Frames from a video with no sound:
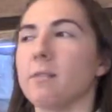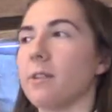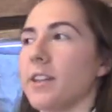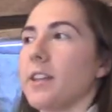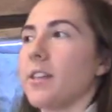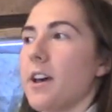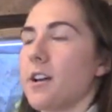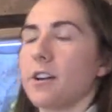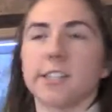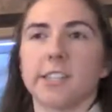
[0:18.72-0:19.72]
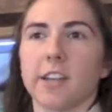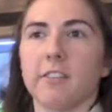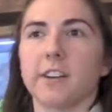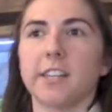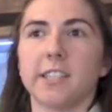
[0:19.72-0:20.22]
Within the Earth
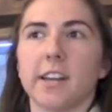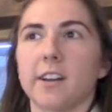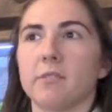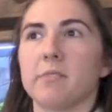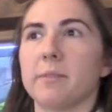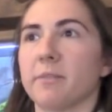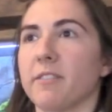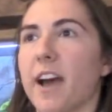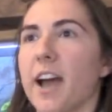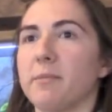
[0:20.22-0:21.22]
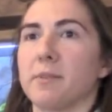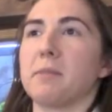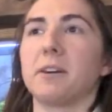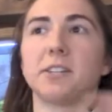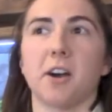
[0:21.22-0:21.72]
Discovery Center, we provide
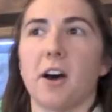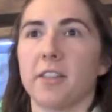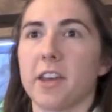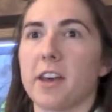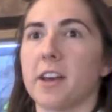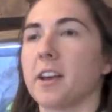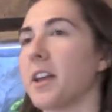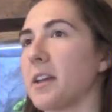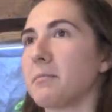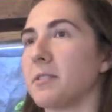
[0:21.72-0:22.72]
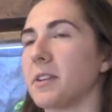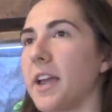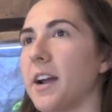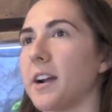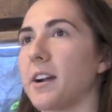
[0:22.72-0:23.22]
pretty much all the animal
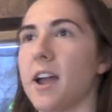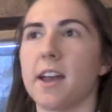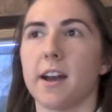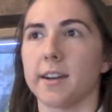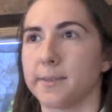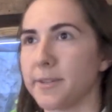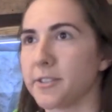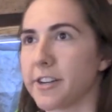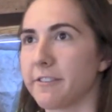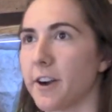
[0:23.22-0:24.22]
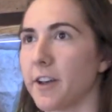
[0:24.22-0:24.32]
care and husbandry for